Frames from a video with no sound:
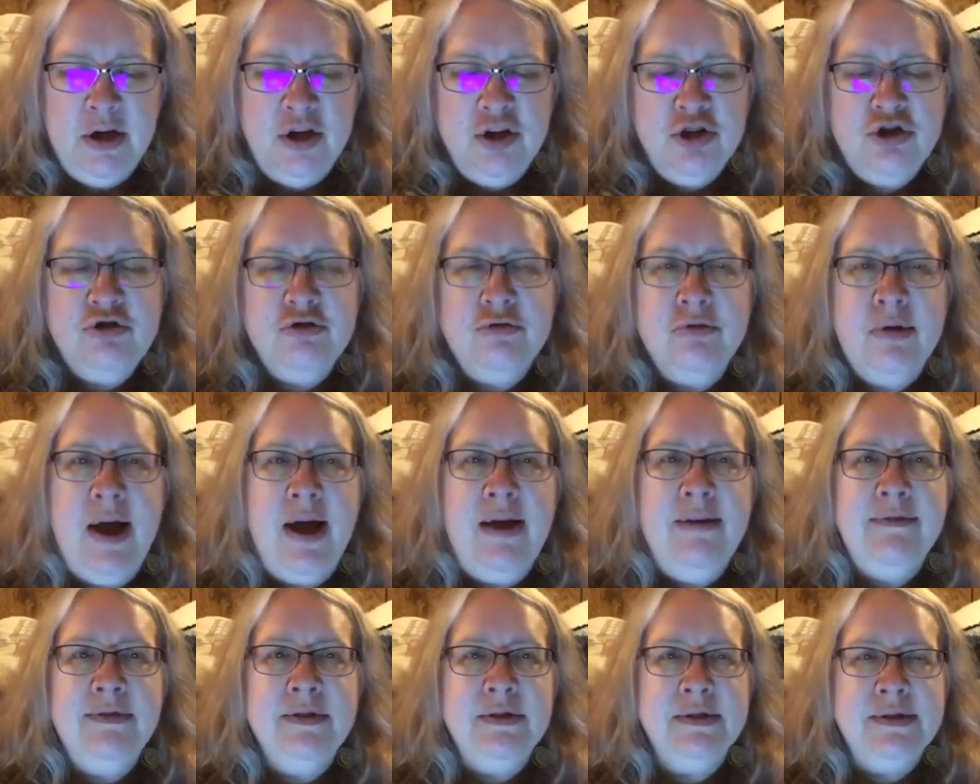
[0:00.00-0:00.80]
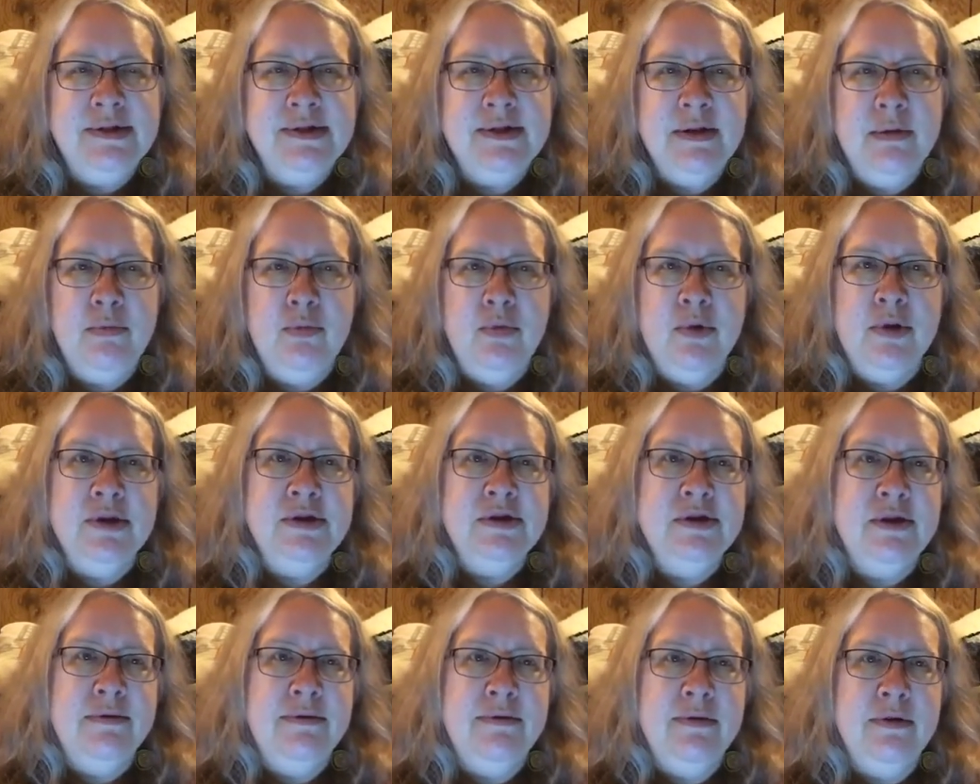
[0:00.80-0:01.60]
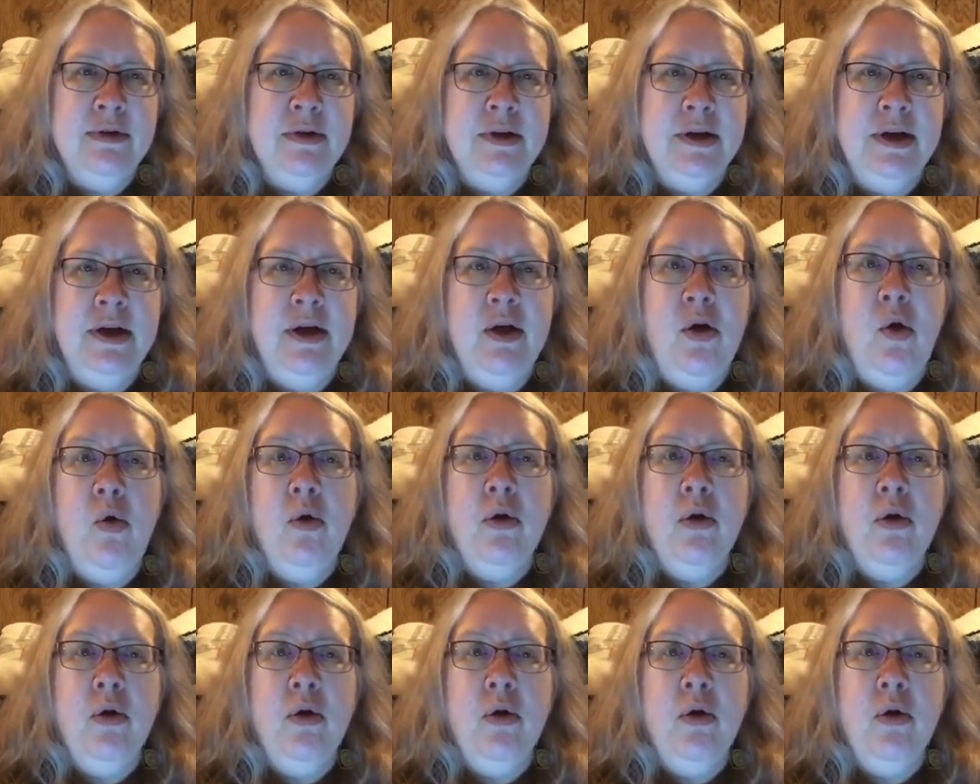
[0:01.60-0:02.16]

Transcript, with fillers: or gone at a different time?